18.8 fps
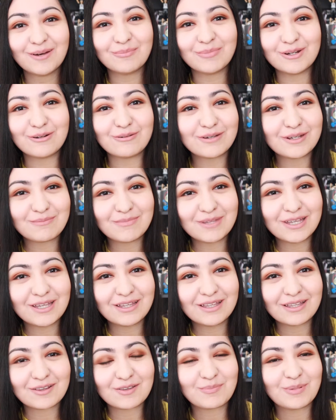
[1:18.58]
But knowing me,
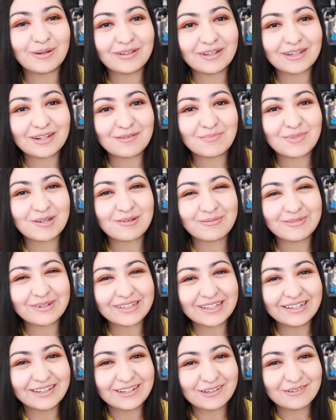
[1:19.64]
it's probably gonna be a
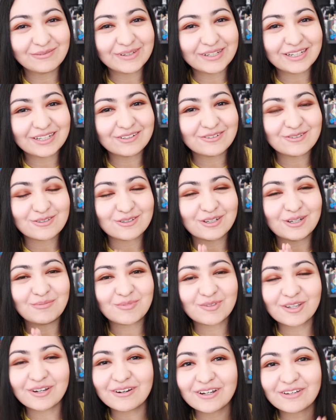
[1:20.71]
really long video, so I'm
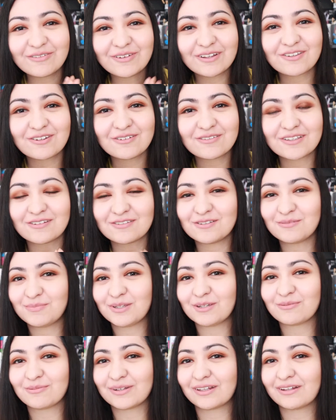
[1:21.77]
sorry if it turns out to
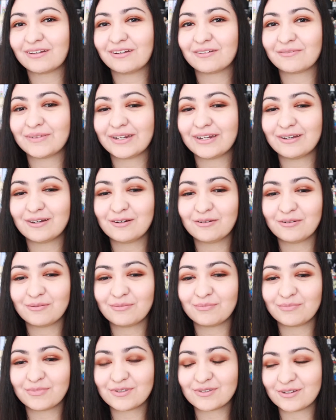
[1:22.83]
be a really long video.
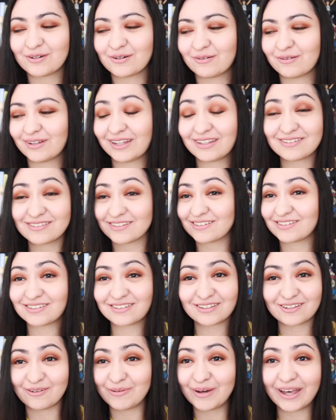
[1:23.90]
So let's
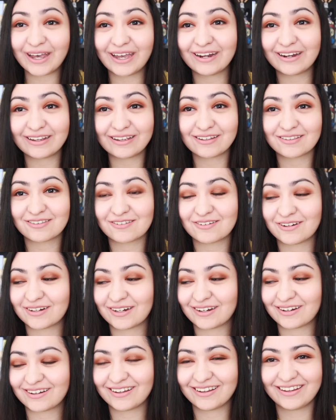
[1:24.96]
just go ahead and get
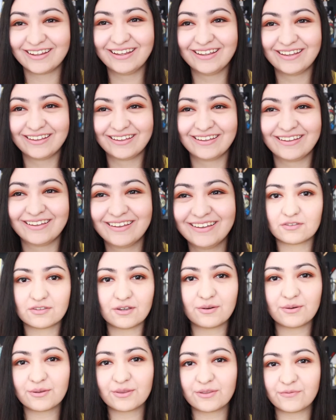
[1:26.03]
started.
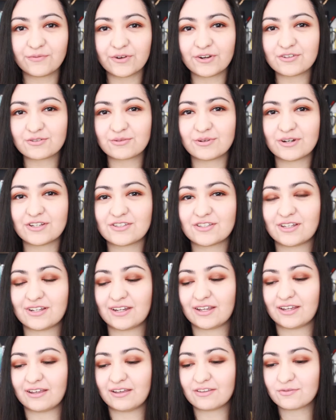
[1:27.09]
So the first question
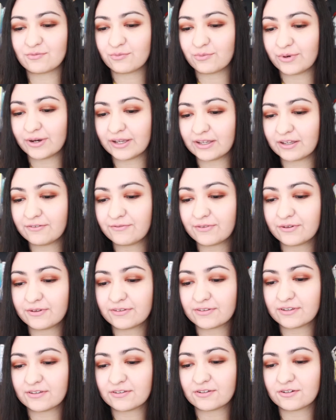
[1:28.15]
is, what
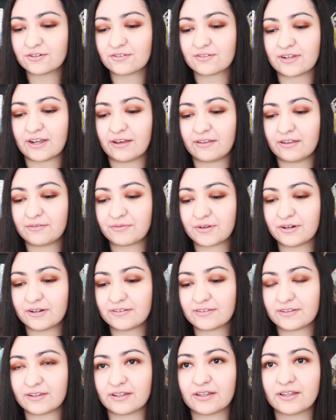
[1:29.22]
influences your style of
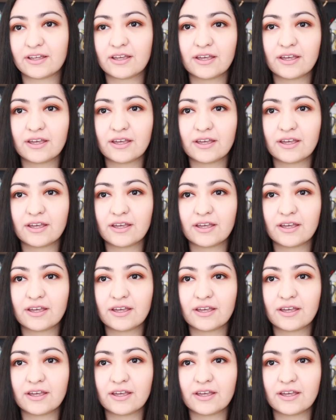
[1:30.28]
content?